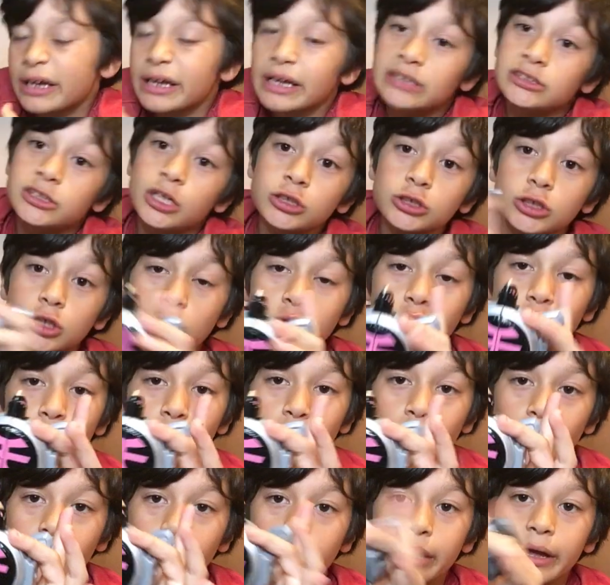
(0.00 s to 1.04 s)
It does look
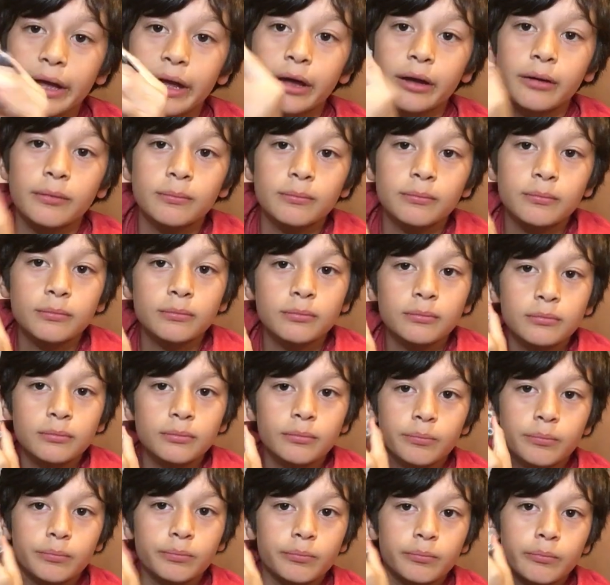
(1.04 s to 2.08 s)
cool and
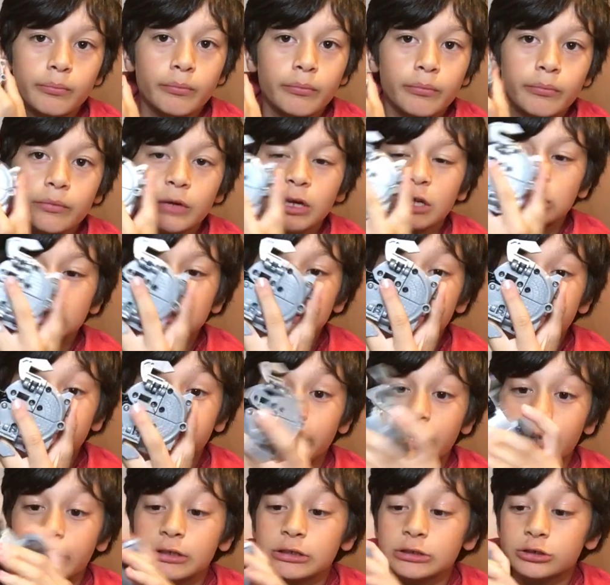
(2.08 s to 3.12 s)
is
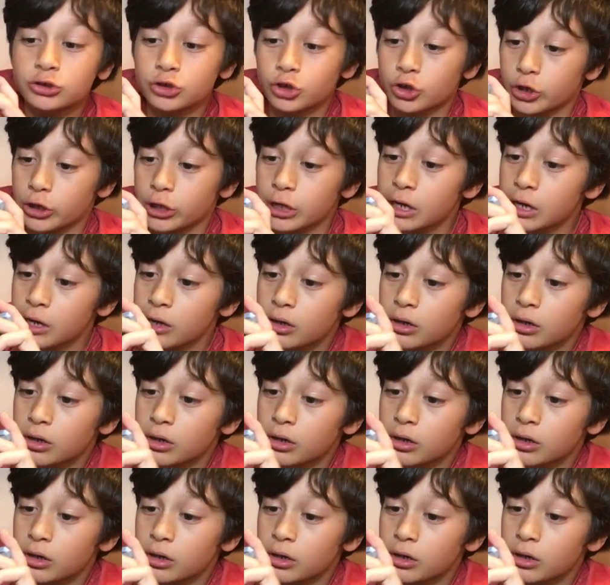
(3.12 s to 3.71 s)
very sturdy.